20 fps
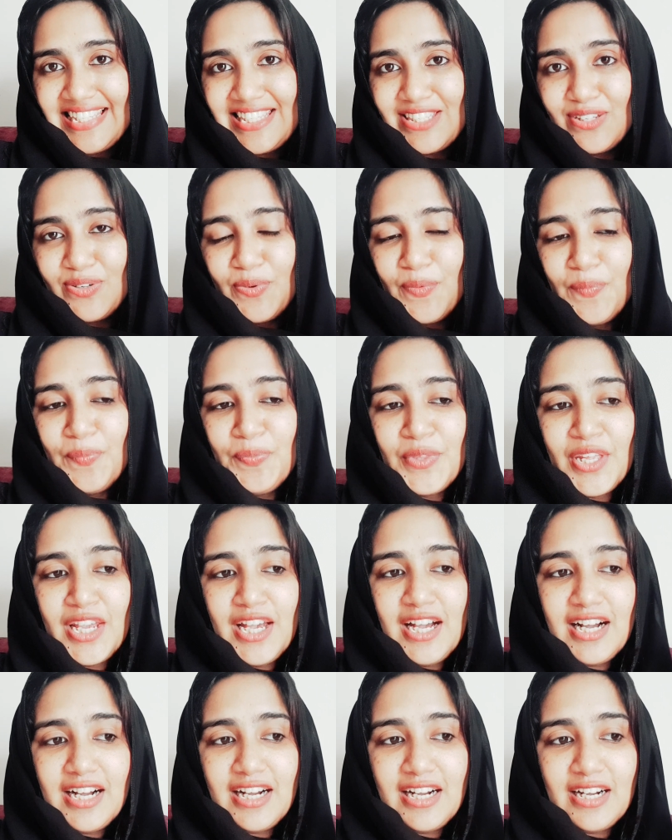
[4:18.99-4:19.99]
So
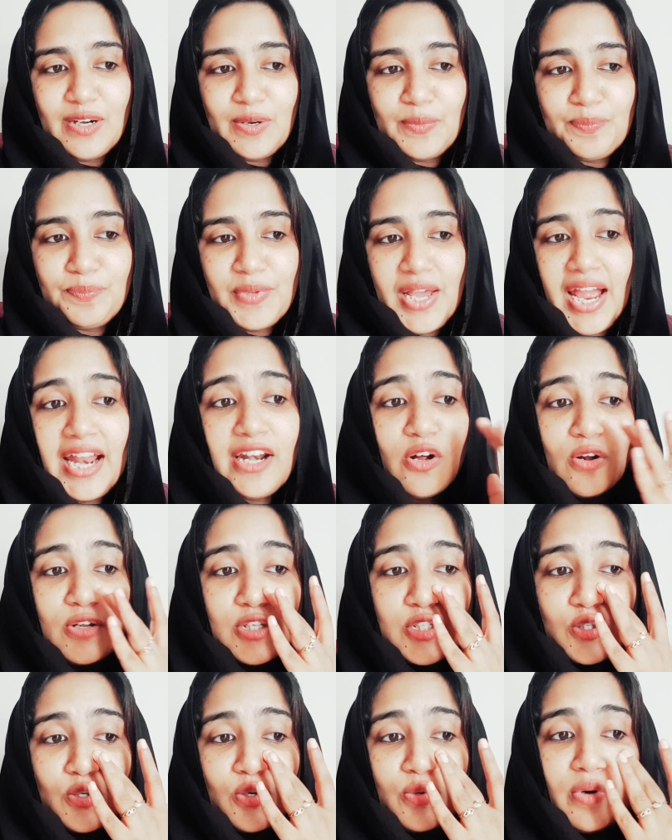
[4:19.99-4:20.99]
and
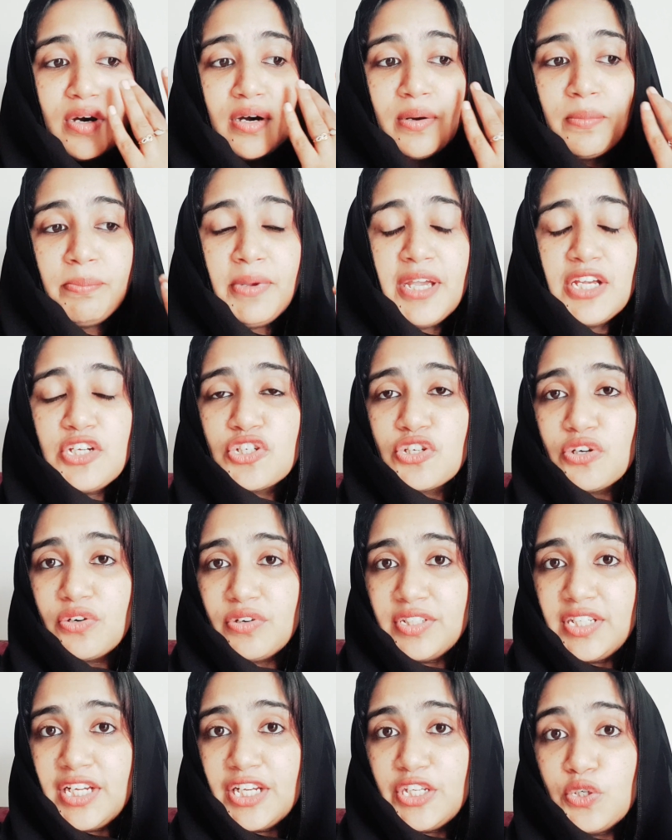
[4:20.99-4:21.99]
also make
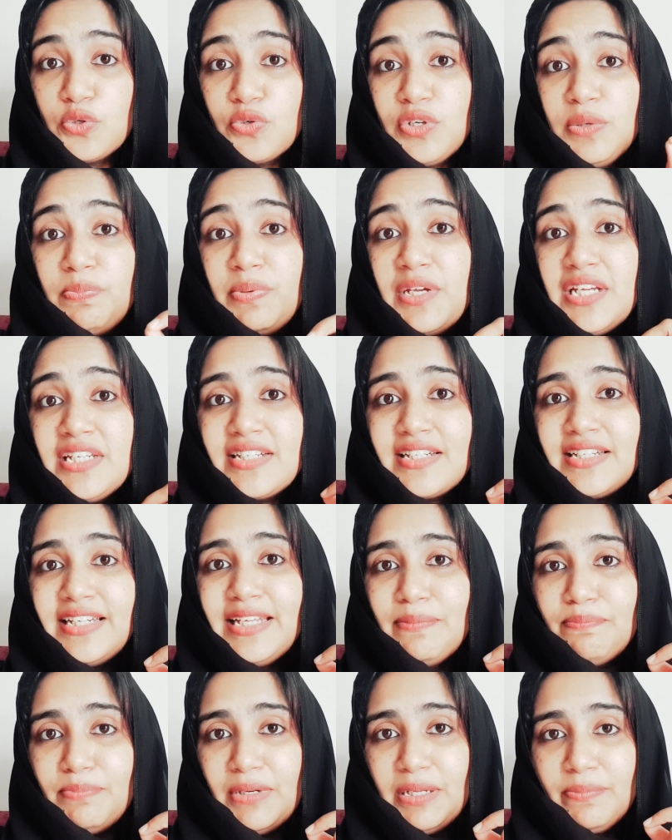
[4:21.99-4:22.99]
sure that you repeatedly
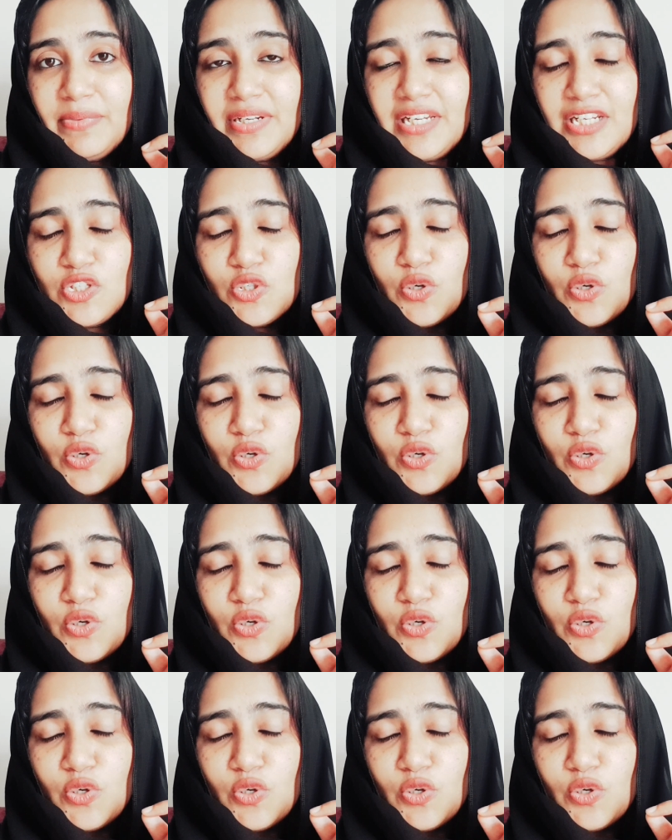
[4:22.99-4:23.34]
implement it.